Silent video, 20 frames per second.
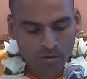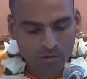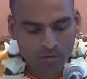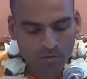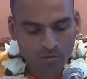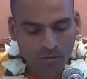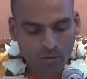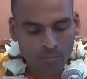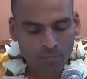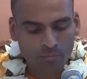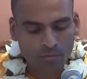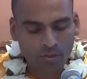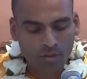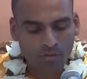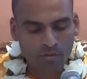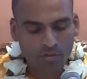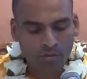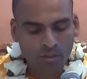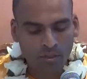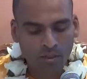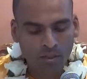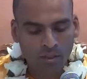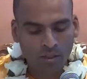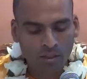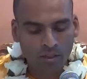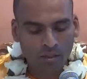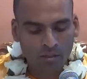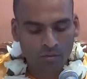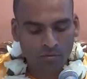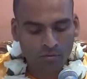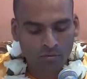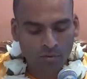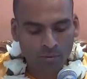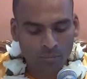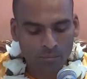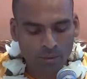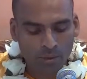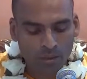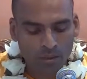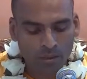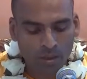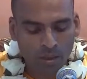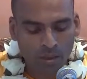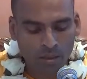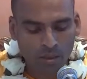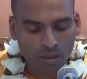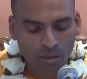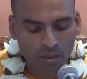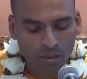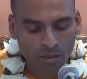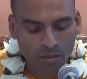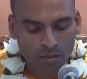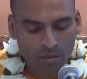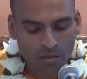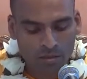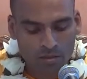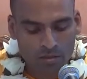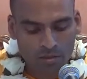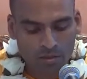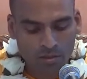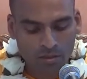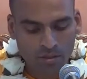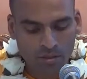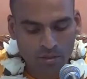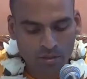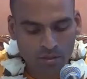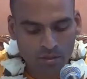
Svam Vaste Svam Dadati Cha